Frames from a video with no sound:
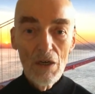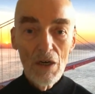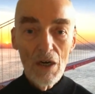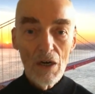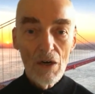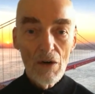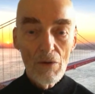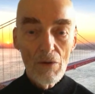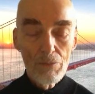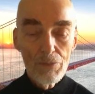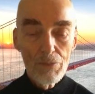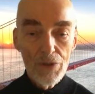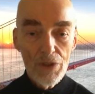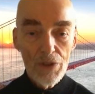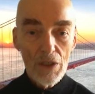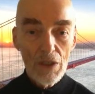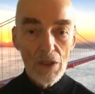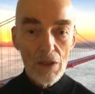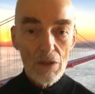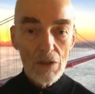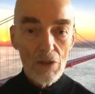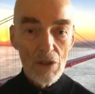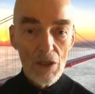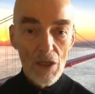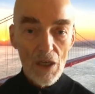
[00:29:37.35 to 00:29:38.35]
of
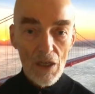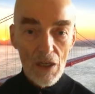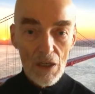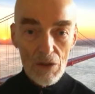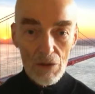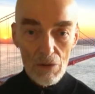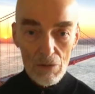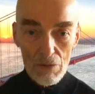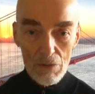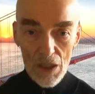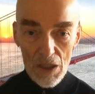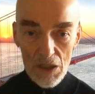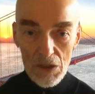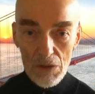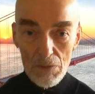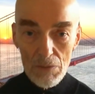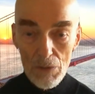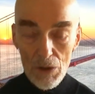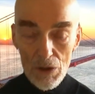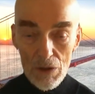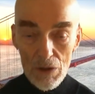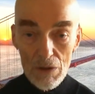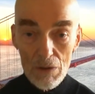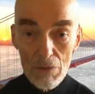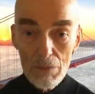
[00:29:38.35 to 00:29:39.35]
being the anthrax
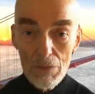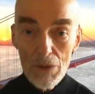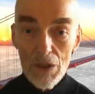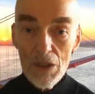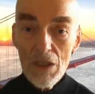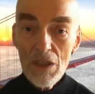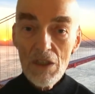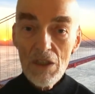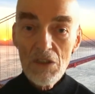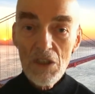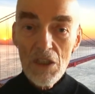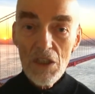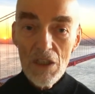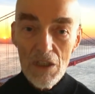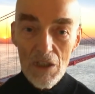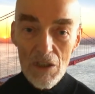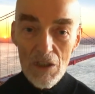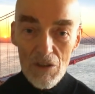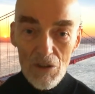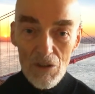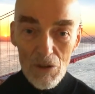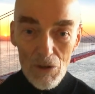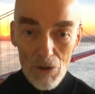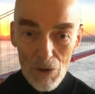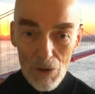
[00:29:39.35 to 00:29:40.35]
mailer, because he
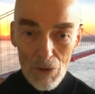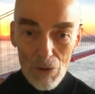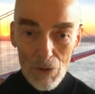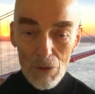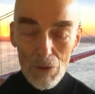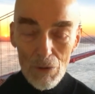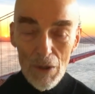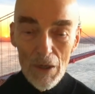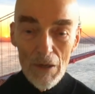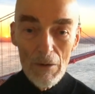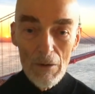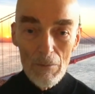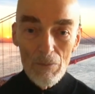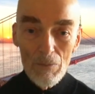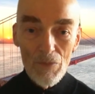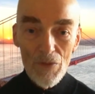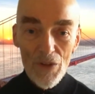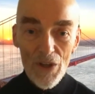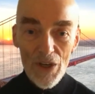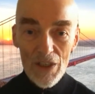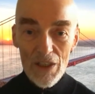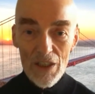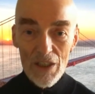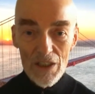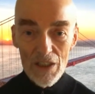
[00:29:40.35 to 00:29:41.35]
knew
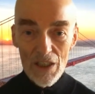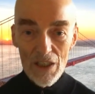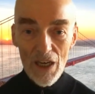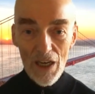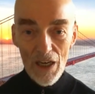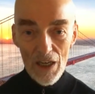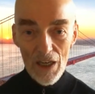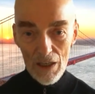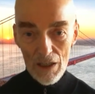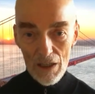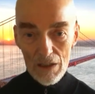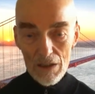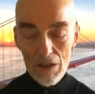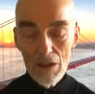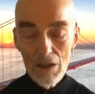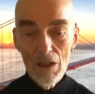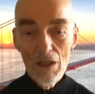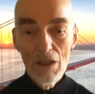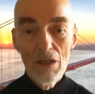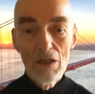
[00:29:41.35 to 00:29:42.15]
that he had